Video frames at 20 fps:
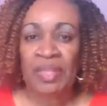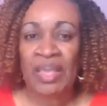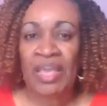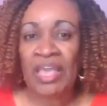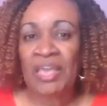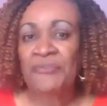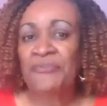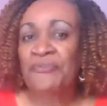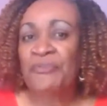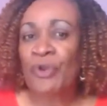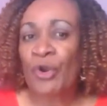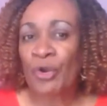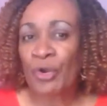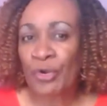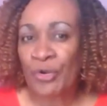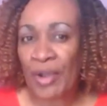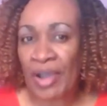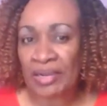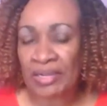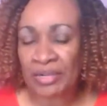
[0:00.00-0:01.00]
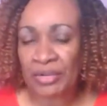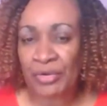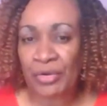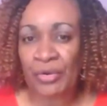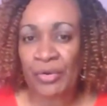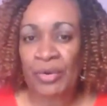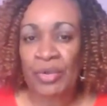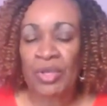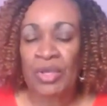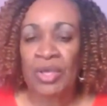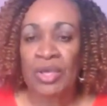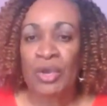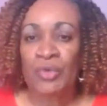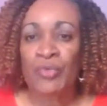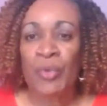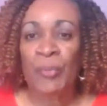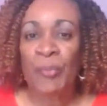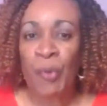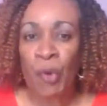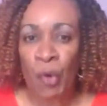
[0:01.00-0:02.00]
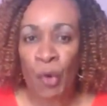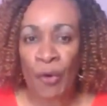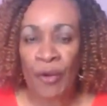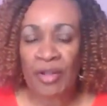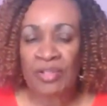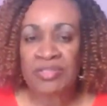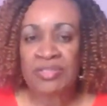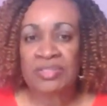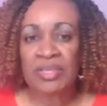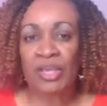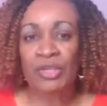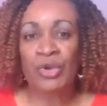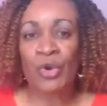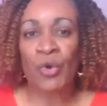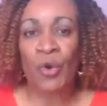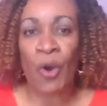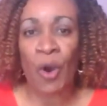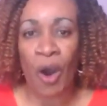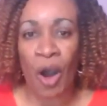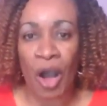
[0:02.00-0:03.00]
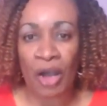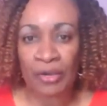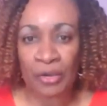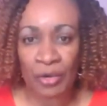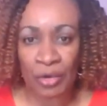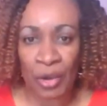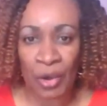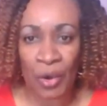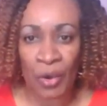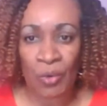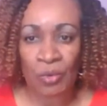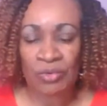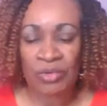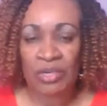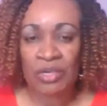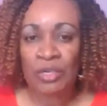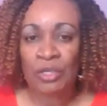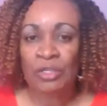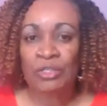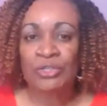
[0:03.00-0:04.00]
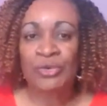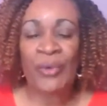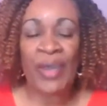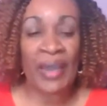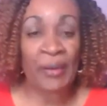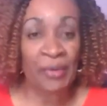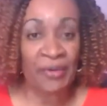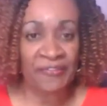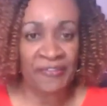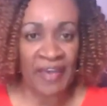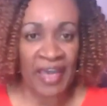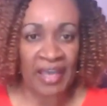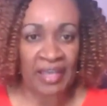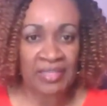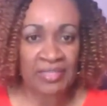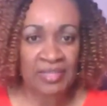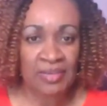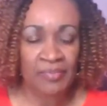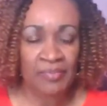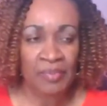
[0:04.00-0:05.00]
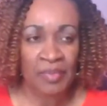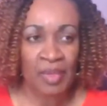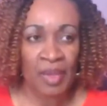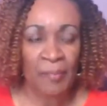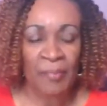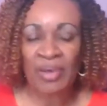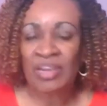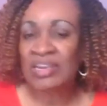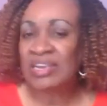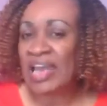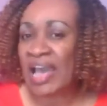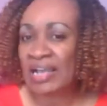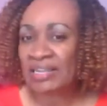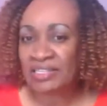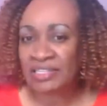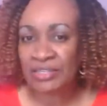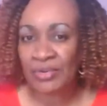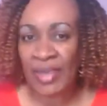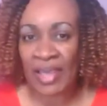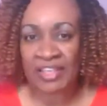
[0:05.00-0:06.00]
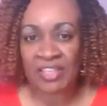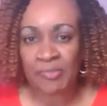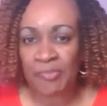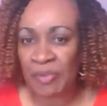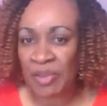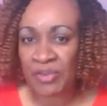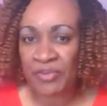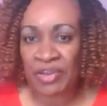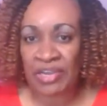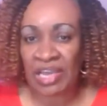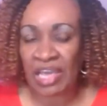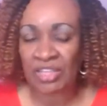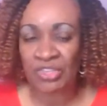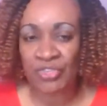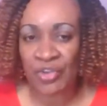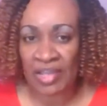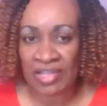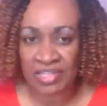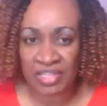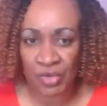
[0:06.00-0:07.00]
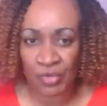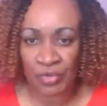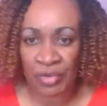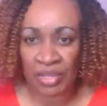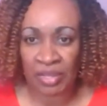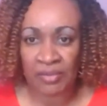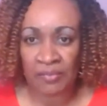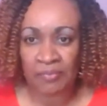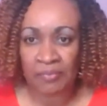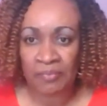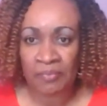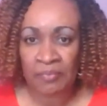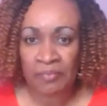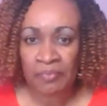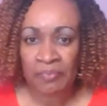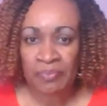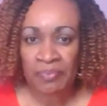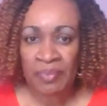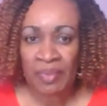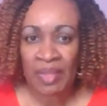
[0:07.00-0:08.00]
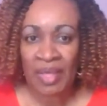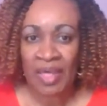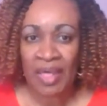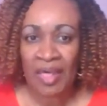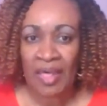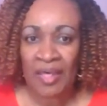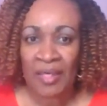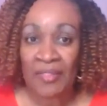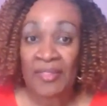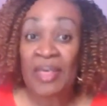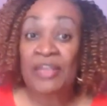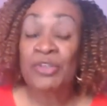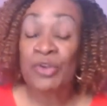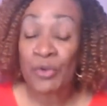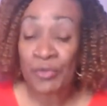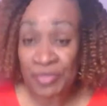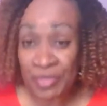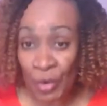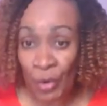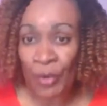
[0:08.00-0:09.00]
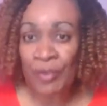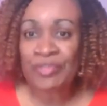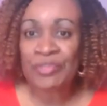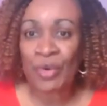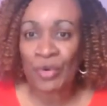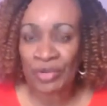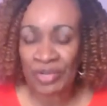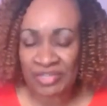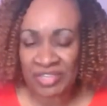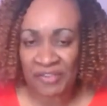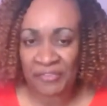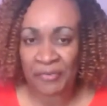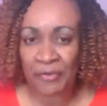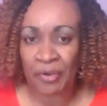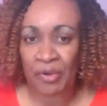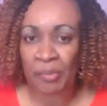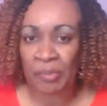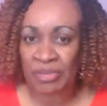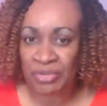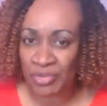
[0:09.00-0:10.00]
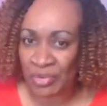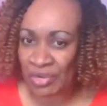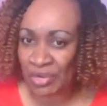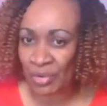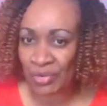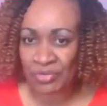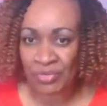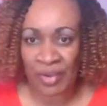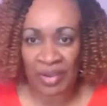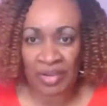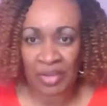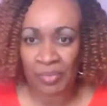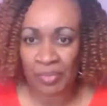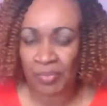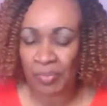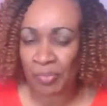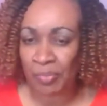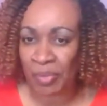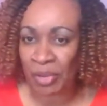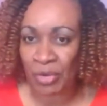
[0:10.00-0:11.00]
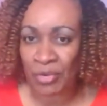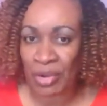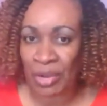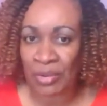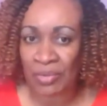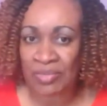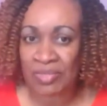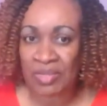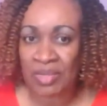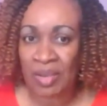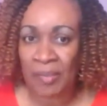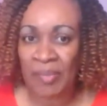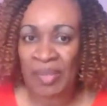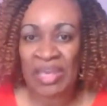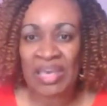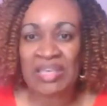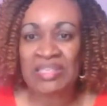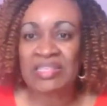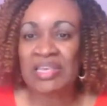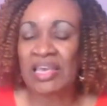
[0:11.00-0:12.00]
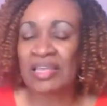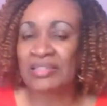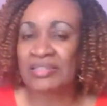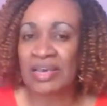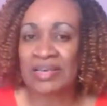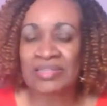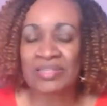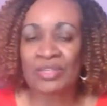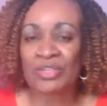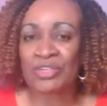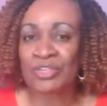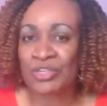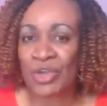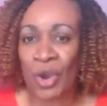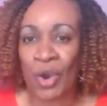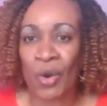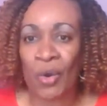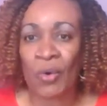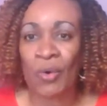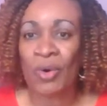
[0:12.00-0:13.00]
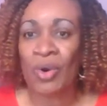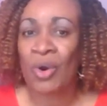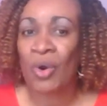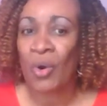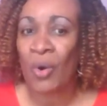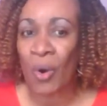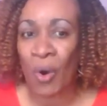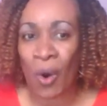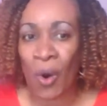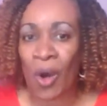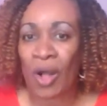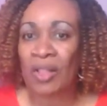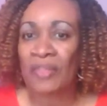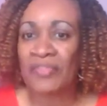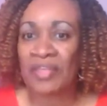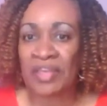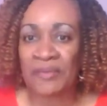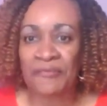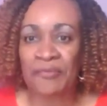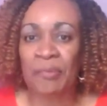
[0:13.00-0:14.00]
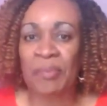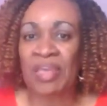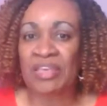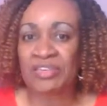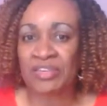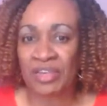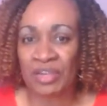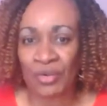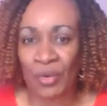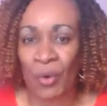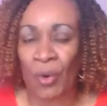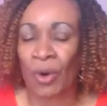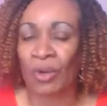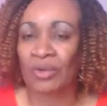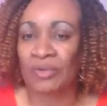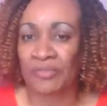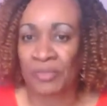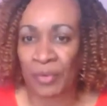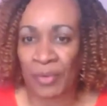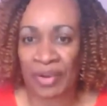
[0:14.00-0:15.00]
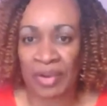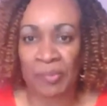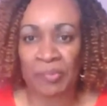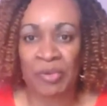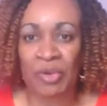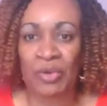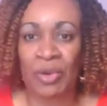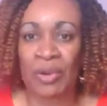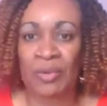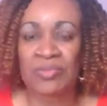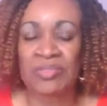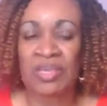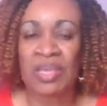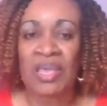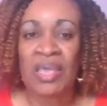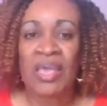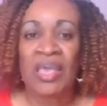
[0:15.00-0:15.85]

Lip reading: If your creditor reports your auto loan to Equifax, but not to Experian and TransUnion, then your score is going to differ between those credit bureaus because it doesn't show all the information in all of the credit bureaus.